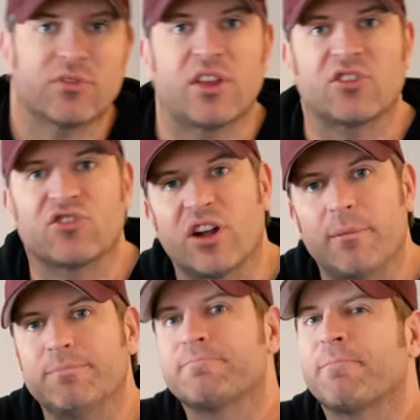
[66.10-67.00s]
touch it
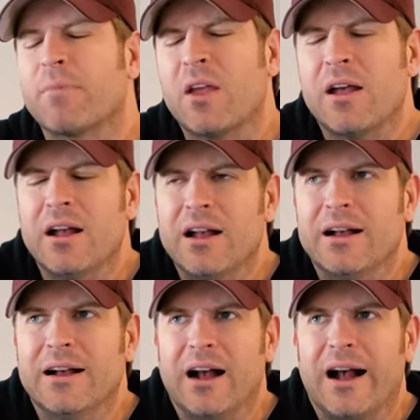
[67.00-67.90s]
up.
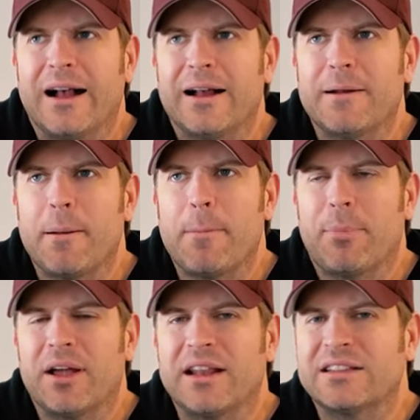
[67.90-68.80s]
Uh,
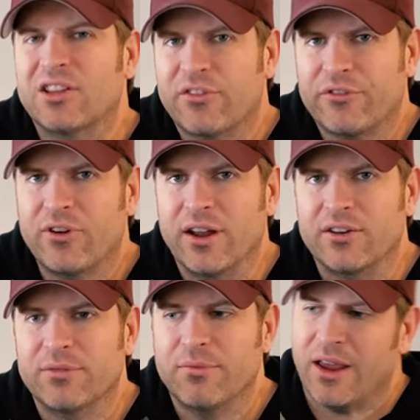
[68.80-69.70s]
but it's on the
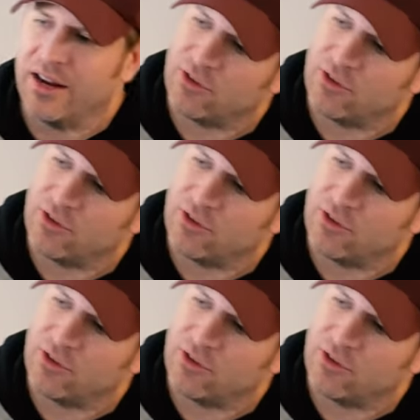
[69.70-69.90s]
front and